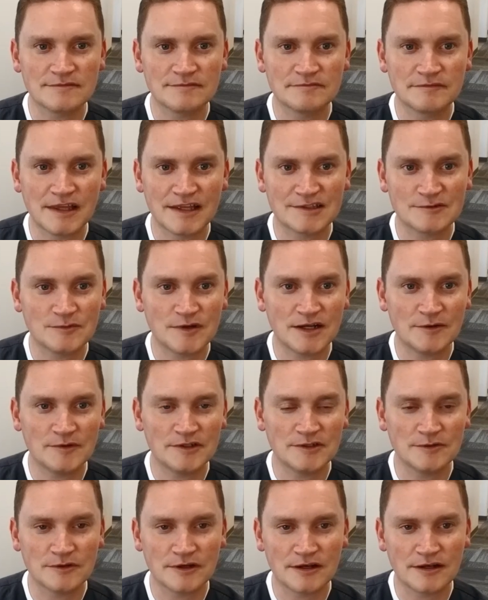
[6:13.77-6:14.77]
that's why we
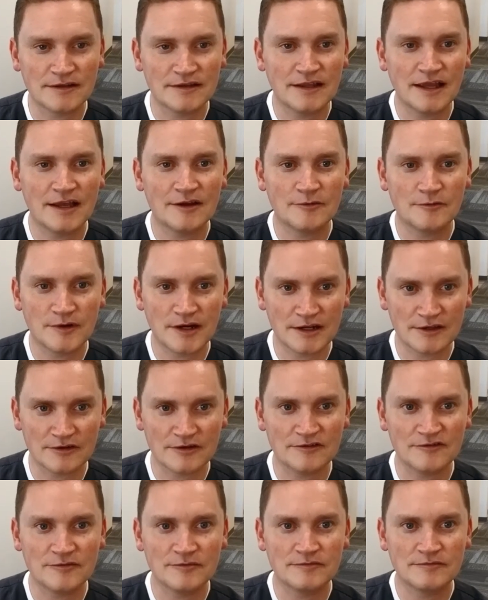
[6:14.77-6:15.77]
do it on that
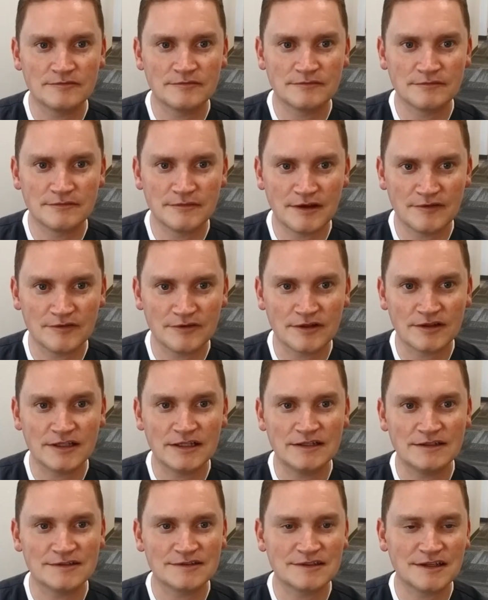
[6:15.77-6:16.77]
regular of a
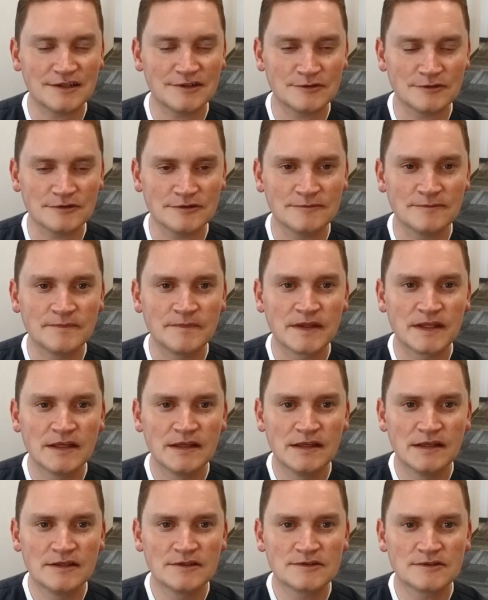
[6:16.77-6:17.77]
cleaning schedule,
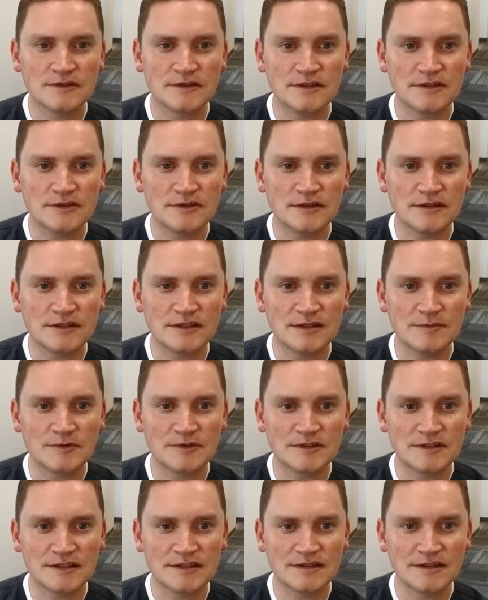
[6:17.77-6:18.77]
so that you can keep
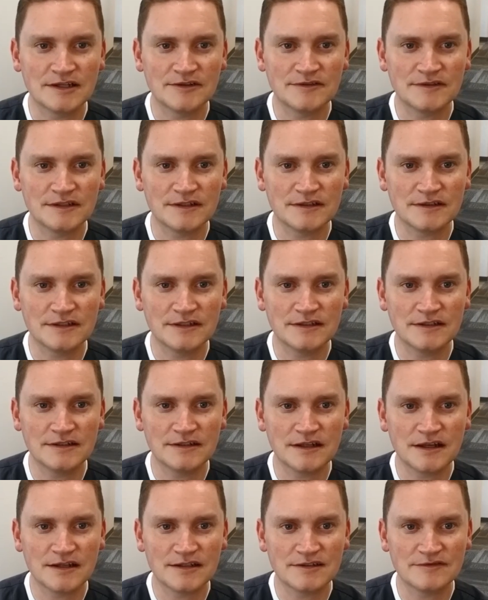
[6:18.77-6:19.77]
your teeth healthy and clean
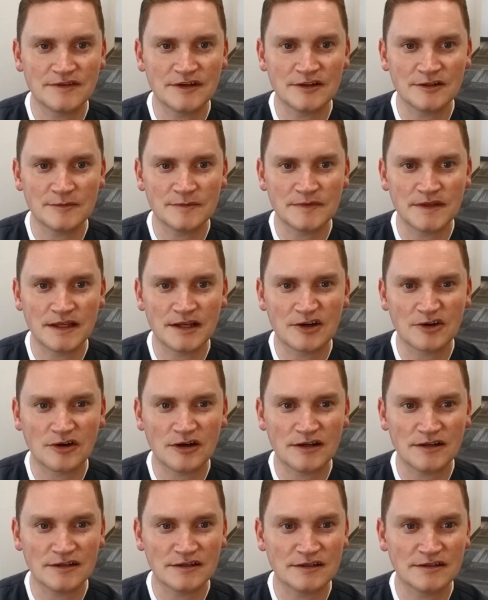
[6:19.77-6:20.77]
and not develop that
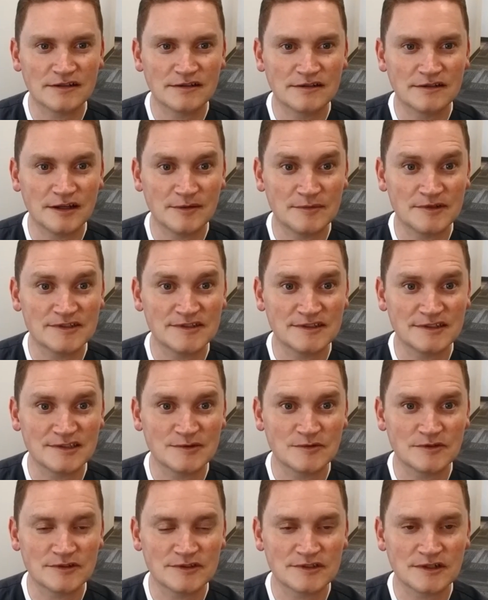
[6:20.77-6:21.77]
chronic gum
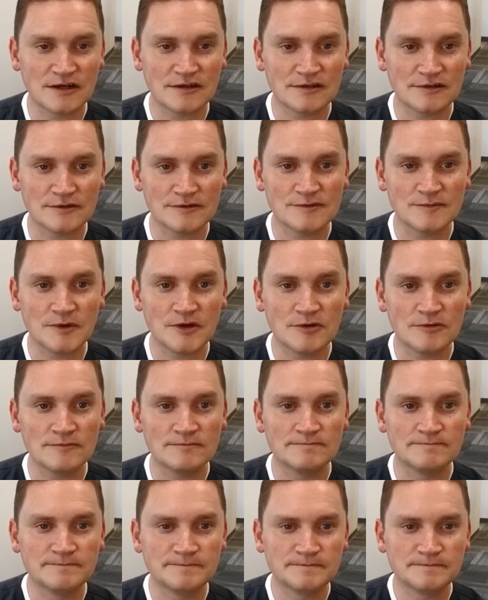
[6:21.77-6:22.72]
disease where you start to lose bone.